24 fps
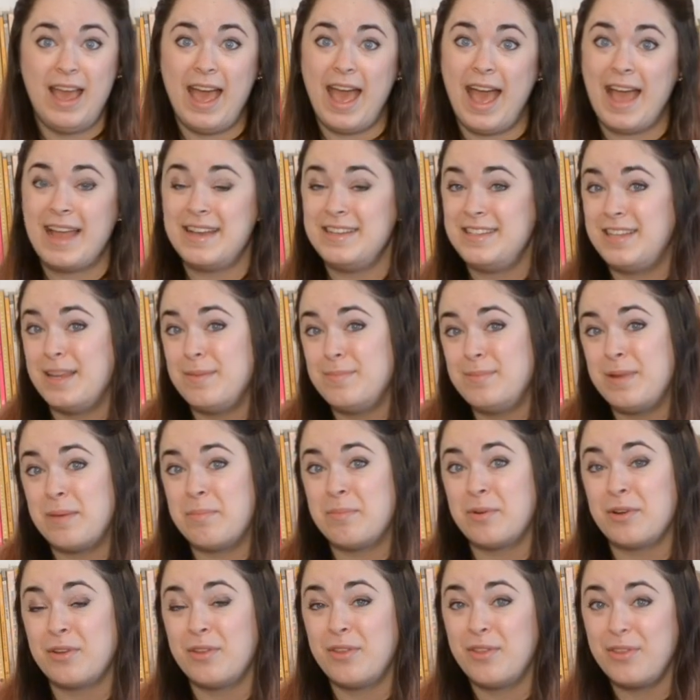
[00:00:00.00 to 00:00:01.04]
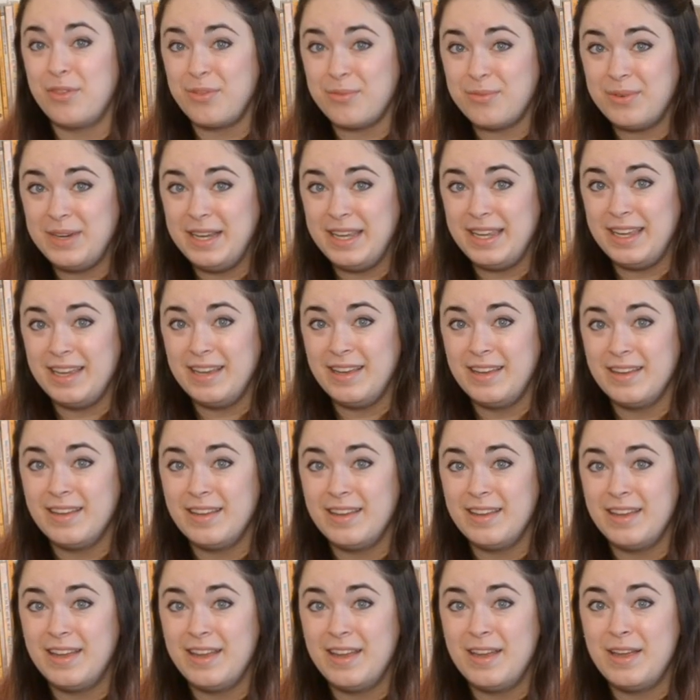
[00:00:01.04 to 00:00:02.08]
And tip number 3
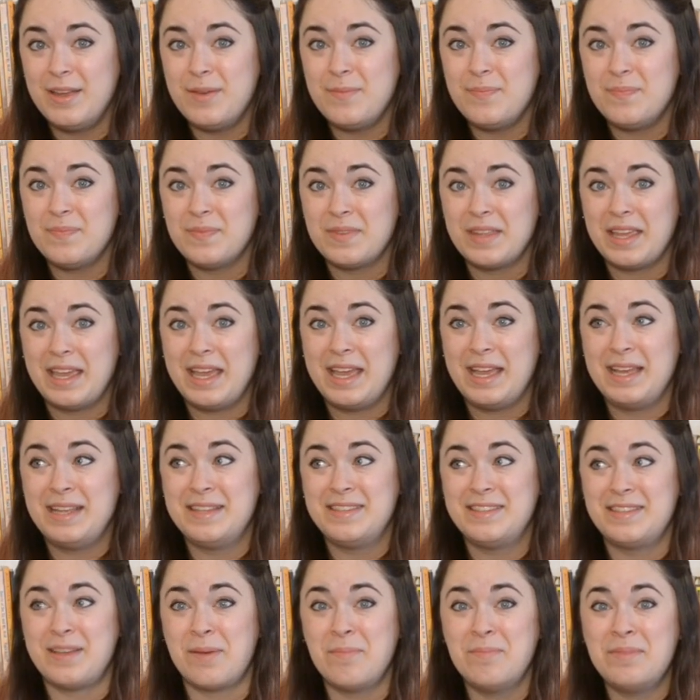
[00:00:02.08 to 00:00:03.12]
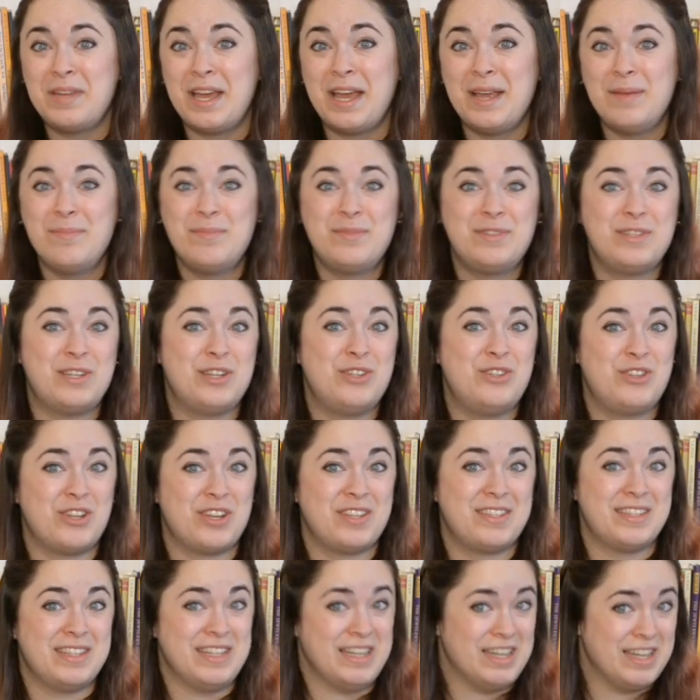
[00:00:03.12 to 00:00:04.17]
is sometimes to
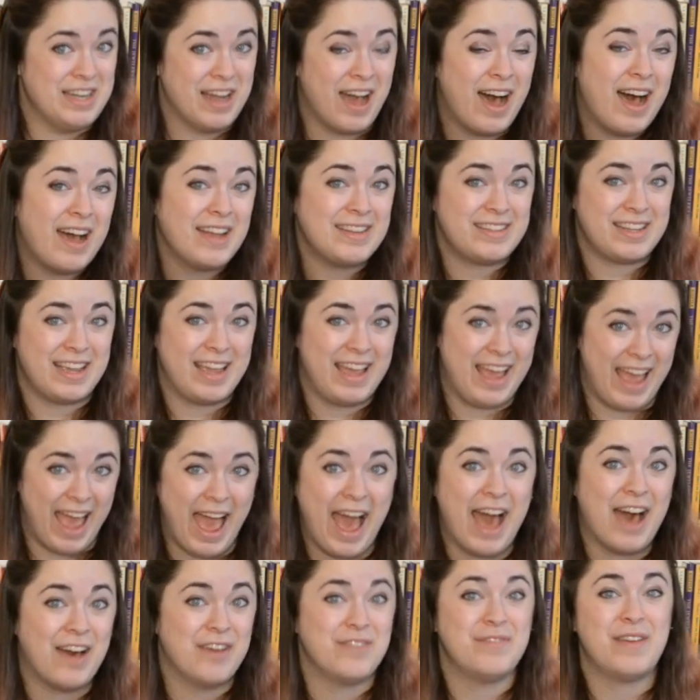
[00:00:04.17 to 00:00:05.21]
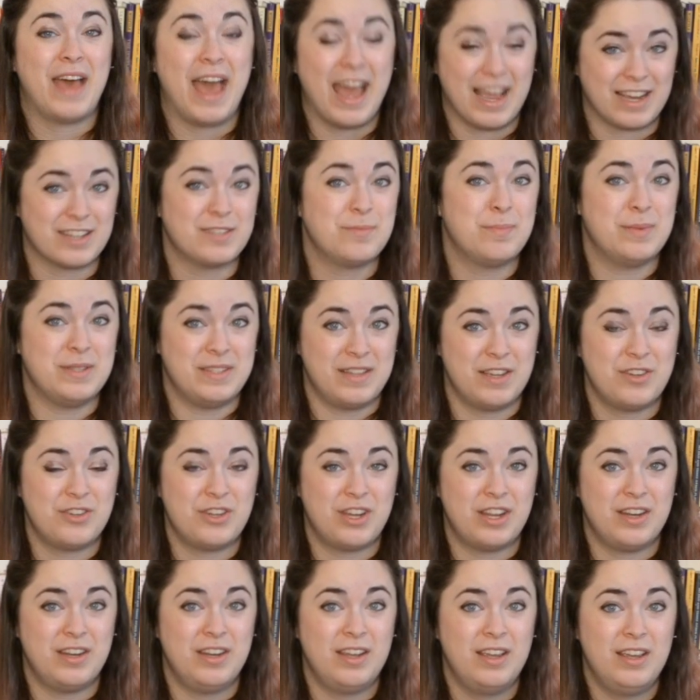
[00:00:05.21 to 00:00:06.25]
just not have
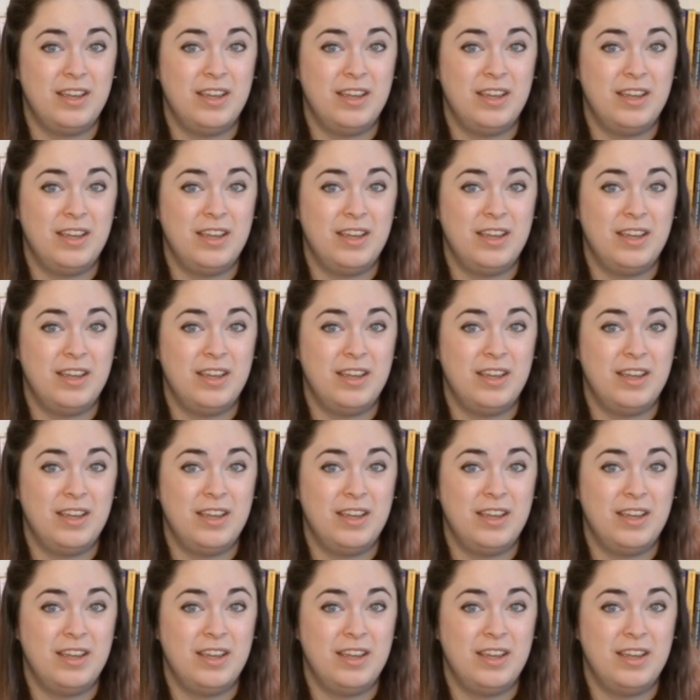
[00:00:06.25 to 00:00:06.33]
exposition.